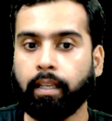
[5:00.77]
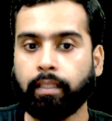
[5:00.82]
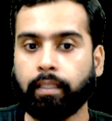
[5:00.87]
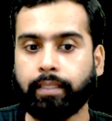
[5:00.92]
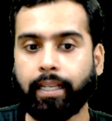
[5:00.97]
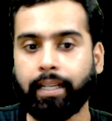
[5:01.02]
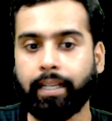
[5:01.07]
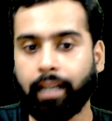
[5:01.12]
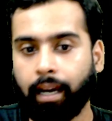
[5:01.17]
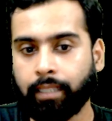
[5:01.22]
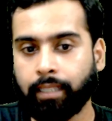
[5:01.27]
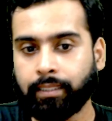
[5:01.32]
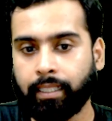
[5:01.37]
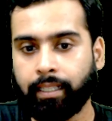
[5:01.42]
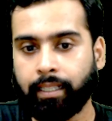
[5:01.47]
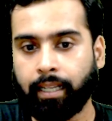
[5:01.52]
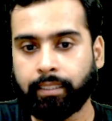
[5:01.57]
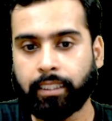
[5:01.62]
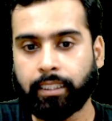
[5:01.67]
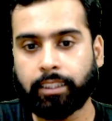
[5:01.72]
Then Raja
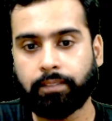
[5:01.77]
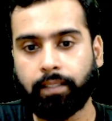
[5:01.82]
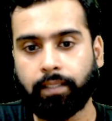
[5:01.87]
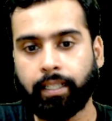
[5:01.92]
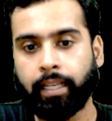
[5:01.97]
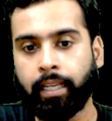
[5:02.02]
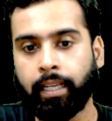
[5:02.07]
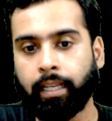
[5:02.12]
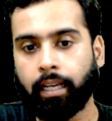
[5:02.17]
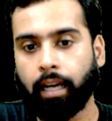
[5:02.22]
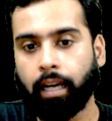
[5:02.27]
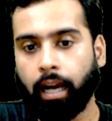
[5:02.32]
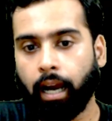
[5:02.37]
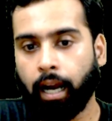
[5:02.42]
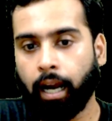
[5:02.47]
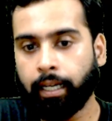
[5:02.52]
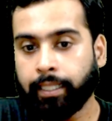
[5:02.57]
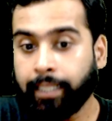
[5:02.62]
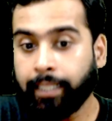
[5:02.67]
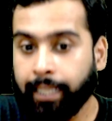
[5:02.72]
Rajeshwari,
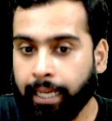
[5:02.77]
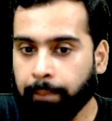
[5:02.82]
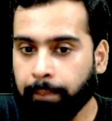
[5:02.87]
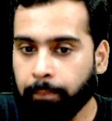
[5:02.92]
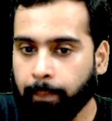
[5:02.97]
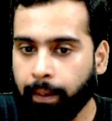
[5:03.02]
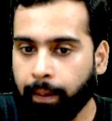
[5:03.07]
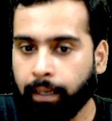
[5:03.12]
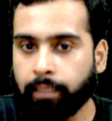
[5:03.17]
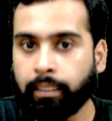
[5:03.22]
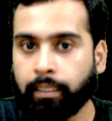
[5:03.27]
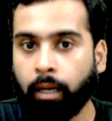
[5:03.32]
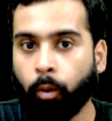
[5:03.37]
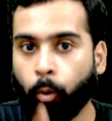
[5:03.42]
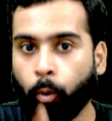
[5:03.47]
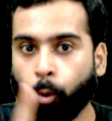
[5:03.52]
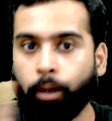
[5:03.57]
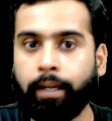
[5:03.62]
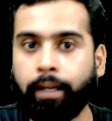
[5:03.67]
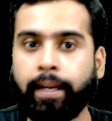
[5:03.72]
the
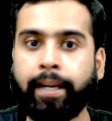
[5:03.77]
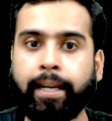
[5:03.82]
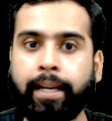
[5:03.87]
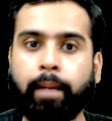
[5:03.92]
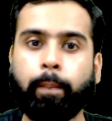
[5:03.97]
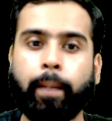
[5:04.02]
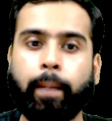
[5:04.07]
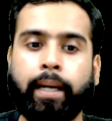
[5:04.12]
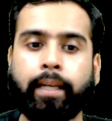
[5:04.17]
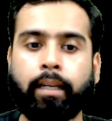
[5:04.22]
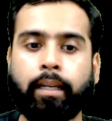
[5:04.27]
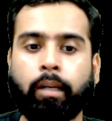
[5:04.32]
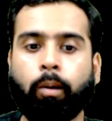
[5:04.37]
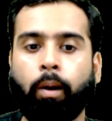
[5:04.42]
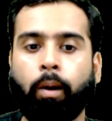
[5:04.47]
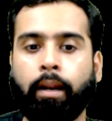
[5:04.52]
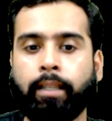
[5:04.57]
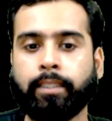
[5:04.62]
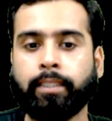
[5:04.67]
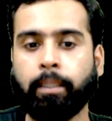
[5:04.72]
only deemed medical
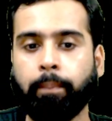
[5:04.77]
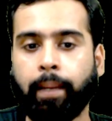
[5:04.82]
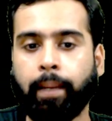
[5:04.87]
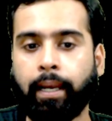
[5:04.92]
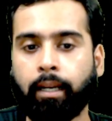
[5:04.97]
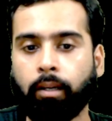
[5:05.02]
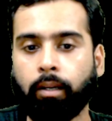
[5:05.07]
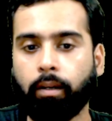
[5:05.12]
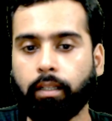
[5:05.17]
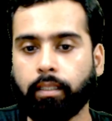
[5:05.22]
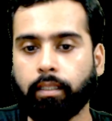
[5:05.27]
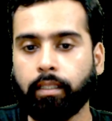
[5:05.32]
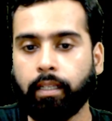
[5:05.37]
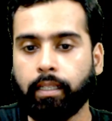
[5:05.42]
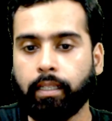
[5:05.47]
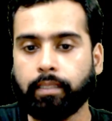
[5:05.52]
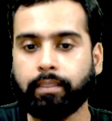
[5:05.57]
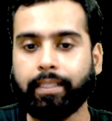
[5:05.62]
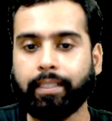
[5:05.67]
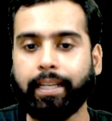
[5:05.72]
college in Bangalore,
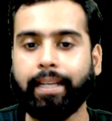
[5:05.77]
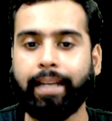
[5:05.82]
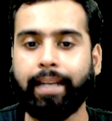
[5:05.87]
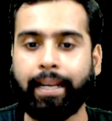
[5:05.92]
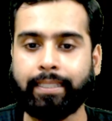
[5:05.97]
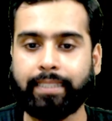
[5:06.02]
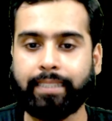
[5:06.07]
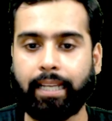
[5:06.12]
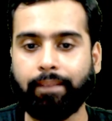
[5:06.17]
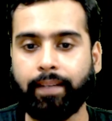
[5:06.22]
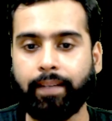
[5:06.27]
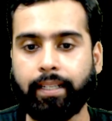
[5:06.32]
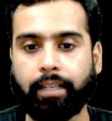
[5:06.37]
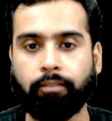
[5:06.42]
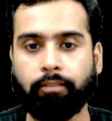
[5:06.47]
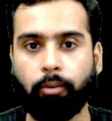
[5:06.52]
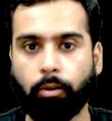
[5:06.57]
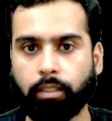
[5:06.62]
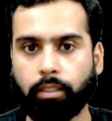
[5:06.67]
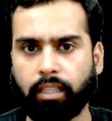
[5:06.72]

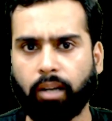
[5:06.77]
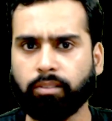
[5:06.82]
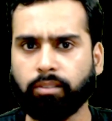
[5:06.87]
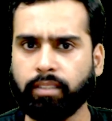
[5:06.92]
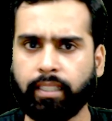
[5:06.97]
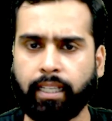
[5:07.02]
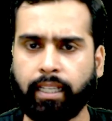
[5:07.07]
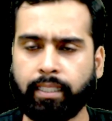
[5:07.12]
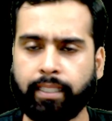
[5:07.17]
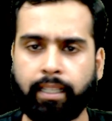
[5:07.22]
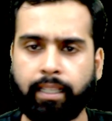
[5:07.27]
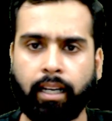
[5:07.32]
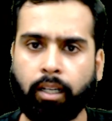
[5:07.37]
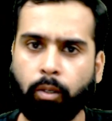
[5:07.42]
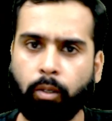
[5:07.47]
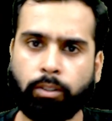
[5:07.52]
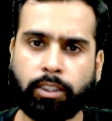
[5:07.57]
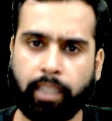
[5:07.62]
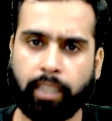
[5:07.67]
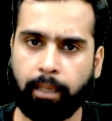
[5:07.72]
3,74,000, and there are
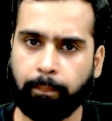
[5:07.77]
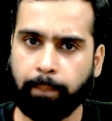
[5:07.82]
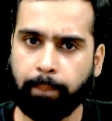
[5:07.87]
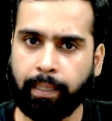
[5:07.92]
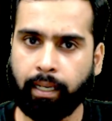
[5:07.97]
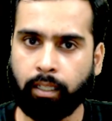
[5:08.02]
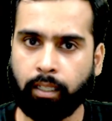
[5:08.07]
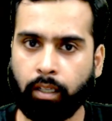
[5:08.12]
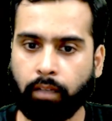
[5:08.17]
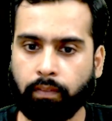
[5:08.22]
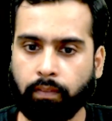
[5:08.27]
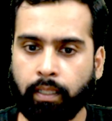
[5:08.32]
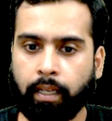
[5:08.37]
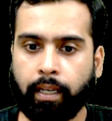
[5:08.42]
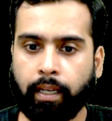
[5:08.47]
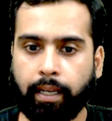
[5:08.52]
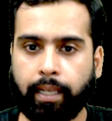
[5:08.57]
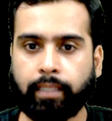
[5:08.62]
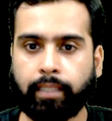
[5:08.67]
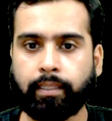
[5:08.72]
no GMP cutoff
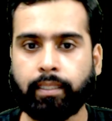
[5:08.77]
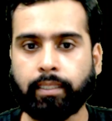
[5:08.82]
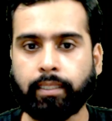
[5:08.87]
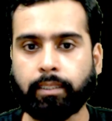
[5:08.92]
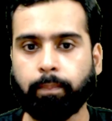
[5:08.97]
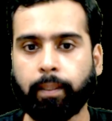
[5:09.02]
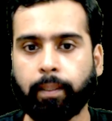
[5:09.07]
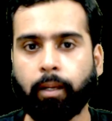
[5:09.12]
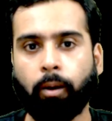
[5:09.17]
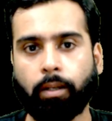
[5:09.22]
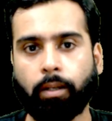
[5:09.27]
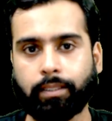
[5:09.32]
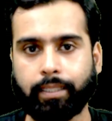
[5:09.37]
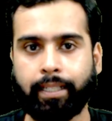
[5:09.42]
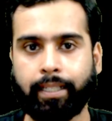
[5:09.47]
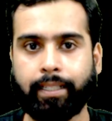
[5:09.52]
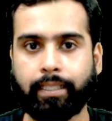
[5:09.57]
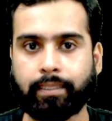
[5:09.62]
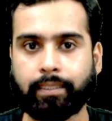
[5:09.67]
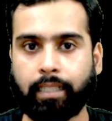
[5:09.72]
in this because
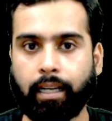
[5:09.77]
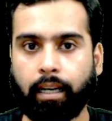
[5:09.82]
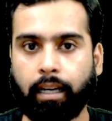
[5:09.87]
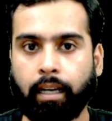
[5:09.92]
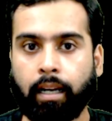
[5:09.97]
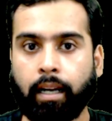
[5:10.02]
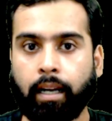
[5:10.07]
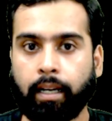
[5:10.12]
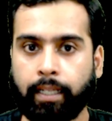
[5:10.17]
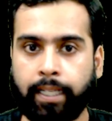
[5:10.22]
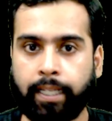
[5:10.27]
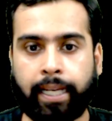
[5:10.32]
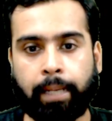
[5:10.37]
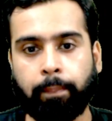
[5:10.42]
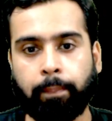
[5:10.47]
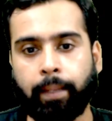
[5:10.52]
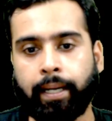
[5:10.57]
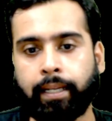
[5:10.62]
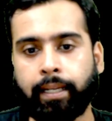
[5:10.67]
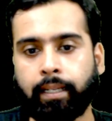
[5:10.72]
it is a
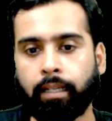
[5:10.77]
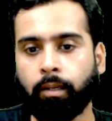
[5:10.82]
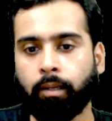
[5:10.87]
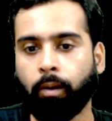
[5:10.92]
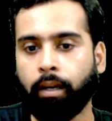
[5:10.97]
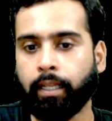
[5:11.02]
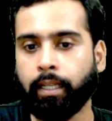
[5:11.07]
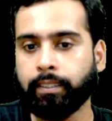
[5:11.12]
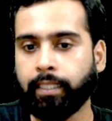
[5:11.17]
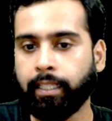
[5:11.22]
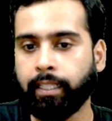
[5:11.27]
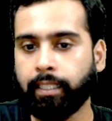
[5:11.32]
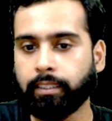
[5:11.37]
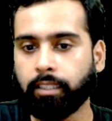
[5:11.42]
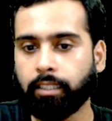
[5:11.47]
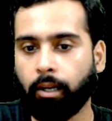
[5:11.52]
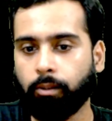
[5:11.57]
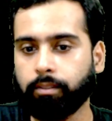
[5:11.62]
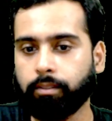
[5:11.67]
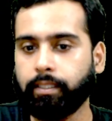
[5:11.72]
deemed medical college and its
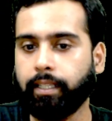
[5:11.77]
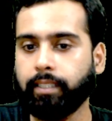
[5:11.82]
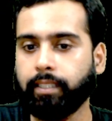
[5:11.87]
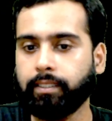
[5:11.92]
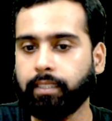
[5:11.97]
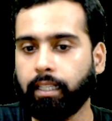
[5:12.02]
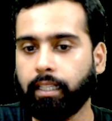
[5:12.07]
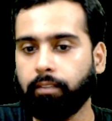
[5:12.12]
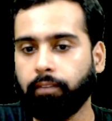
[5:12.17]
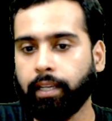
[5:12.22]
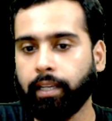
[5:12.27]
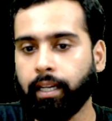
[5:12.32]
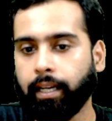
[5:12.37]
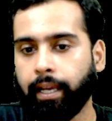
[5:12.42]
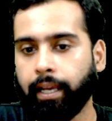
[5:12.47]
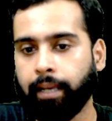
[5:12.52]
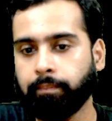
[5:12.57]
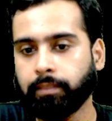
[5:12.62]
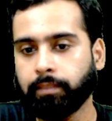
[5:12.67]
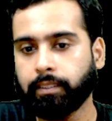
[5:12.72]
counseling is done via
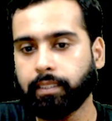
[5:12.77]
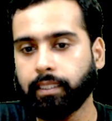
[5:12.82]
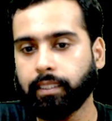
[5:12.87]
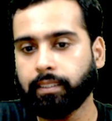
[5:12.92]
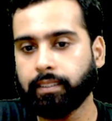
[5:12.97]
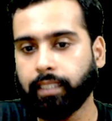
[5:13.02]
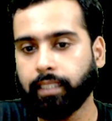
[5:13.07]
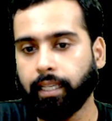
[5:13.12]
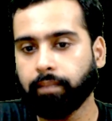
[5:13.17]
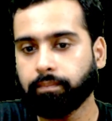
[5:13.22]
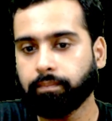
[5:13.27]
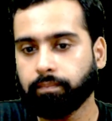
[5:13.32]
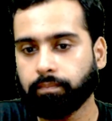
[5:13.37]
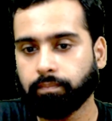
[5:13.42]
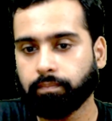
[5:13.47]
MCC.